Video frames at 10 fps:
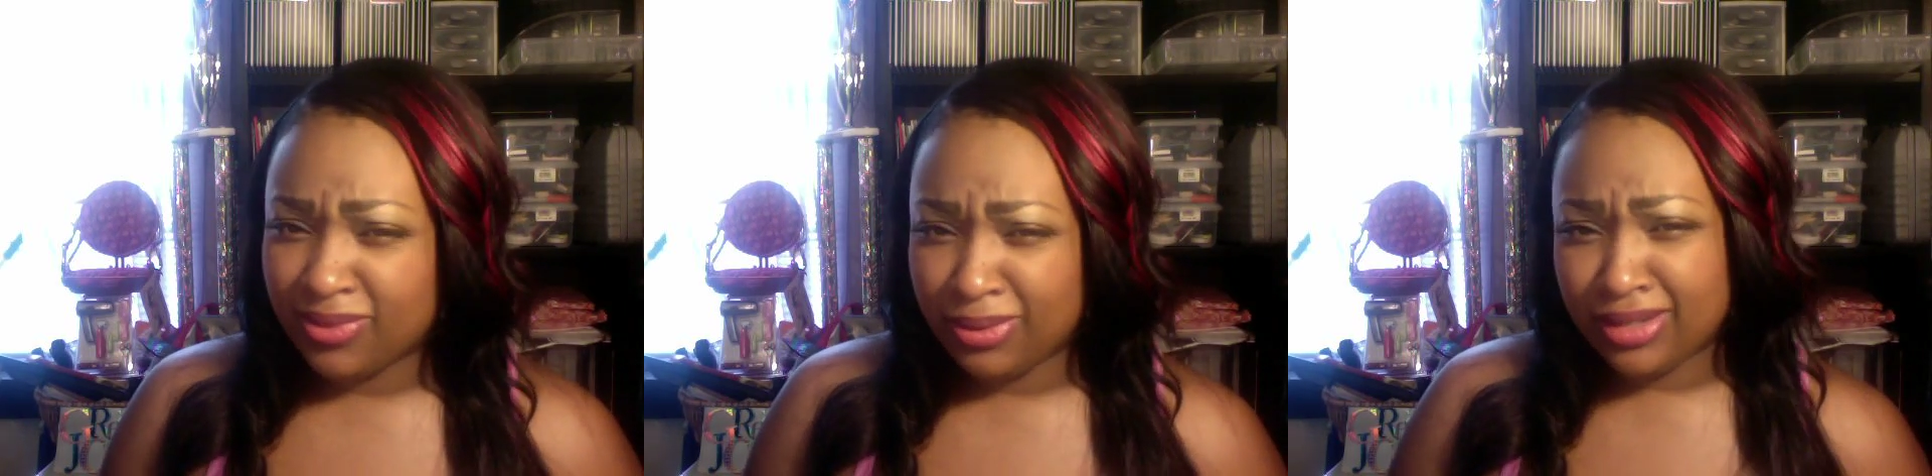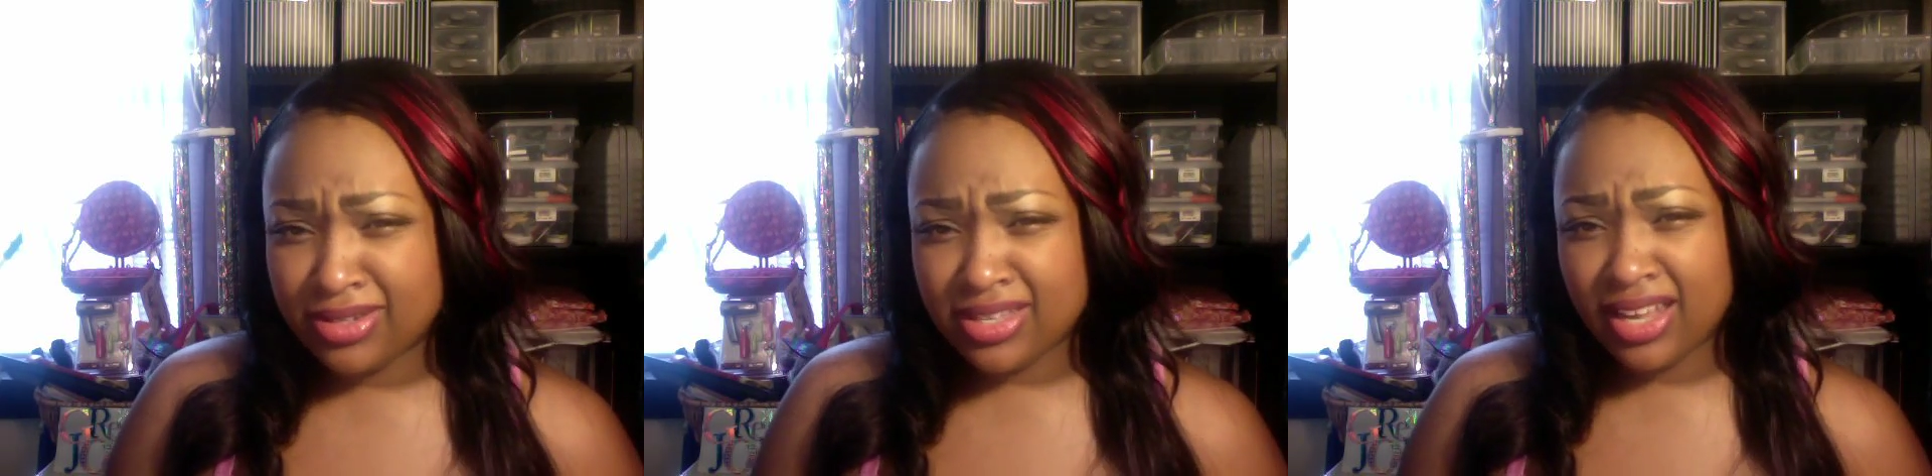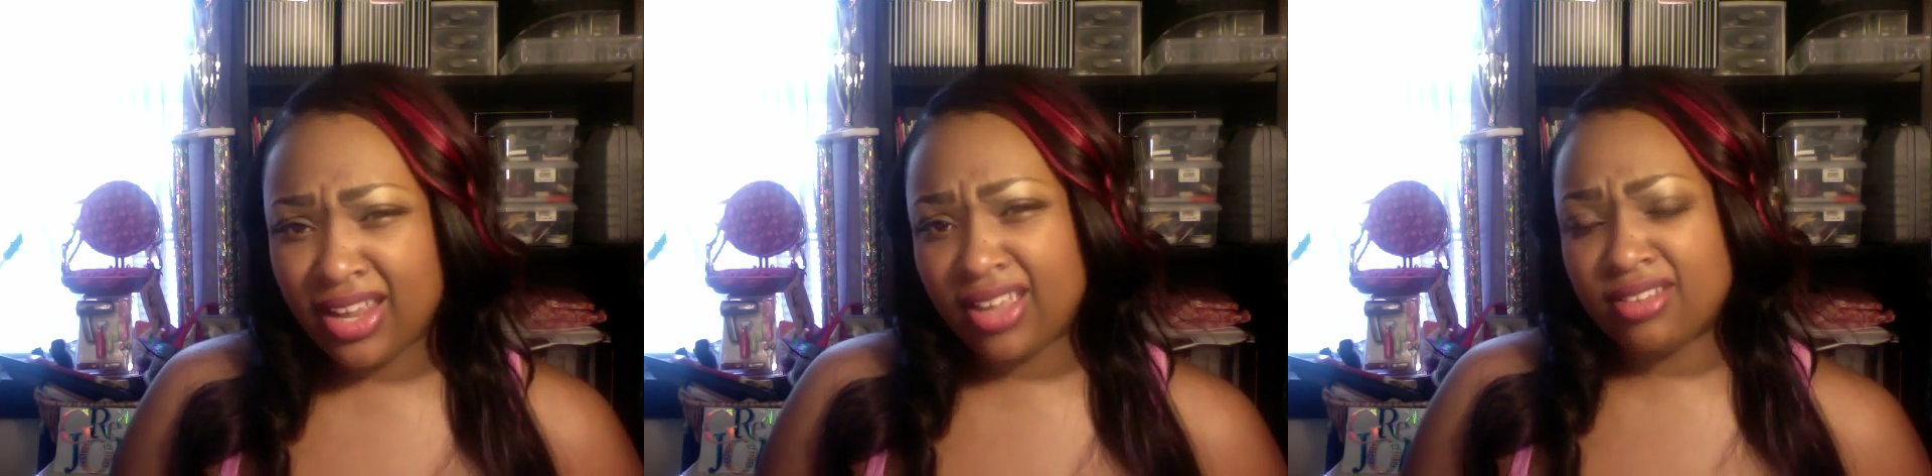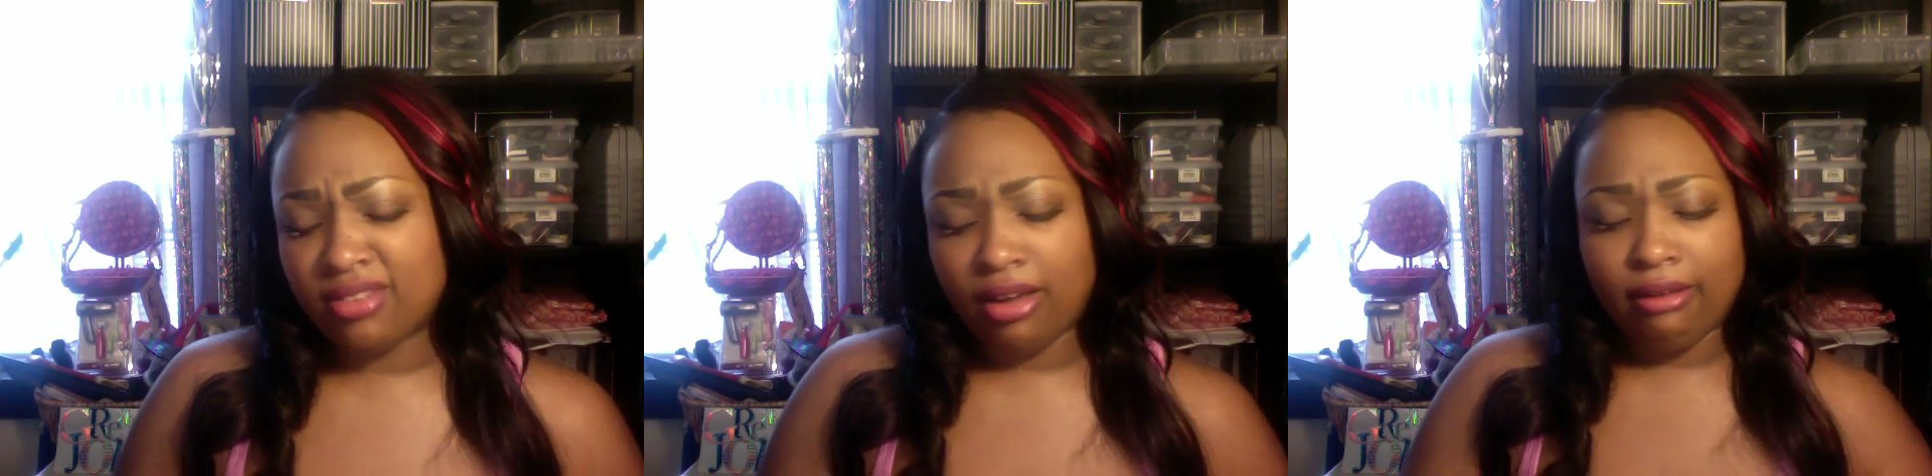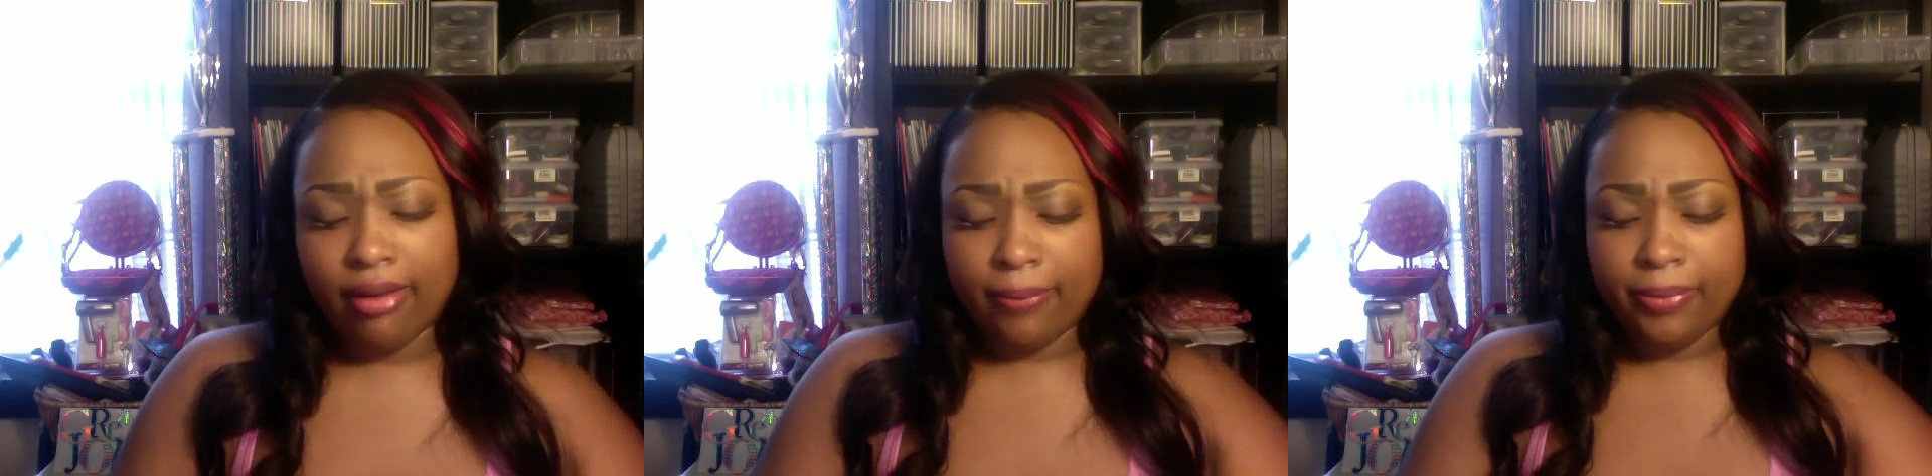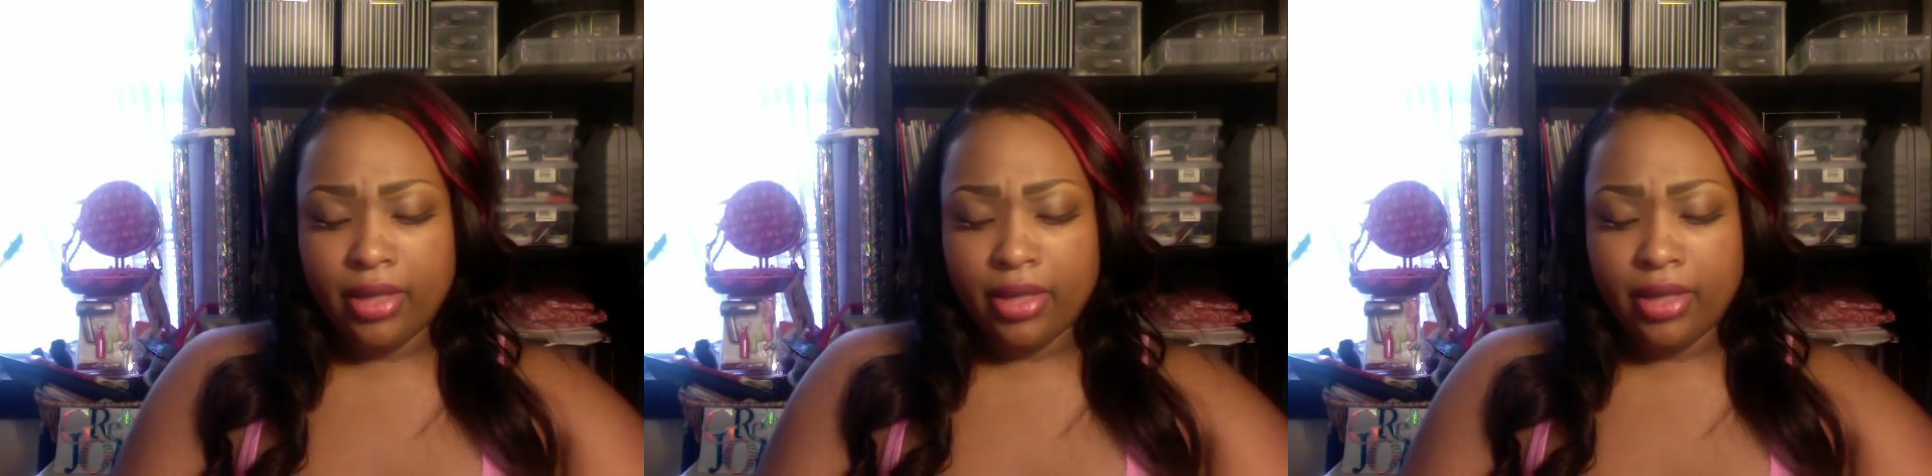You understand that? All right.